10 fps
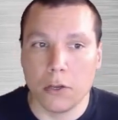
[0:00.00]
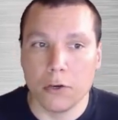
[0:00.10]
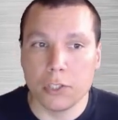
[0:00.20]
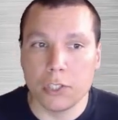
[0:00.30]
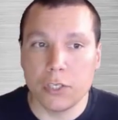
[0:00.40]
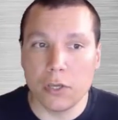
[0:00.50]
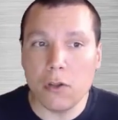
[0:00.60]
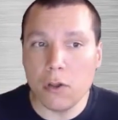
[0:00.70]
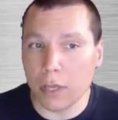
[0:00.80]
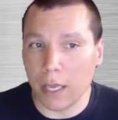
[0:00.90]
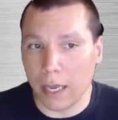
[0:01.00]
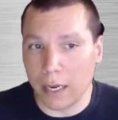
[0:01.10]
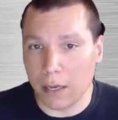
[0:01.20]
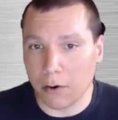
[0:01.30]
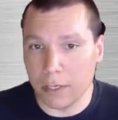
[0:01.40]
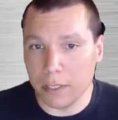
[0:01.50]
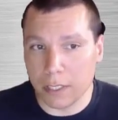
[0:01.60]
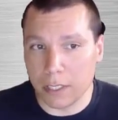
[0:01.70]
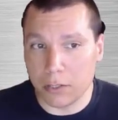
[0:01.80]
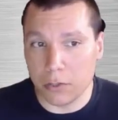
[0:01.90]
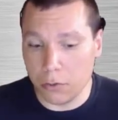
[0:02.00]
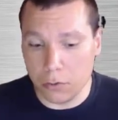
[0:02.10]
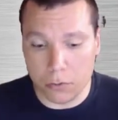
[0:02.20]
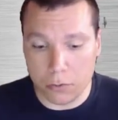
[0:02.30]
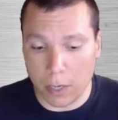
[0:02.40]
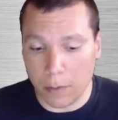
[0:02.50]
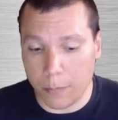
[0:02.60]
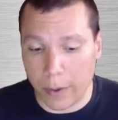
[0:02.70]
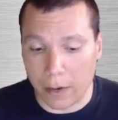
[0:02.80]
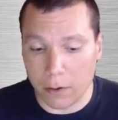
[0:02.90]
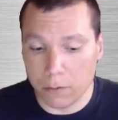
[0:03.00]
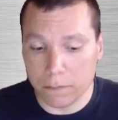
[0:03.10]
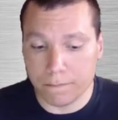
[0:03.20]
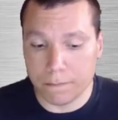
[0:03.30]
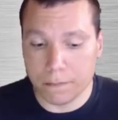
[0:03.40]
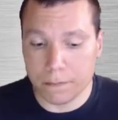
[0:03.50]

you're still looking at increasing to about,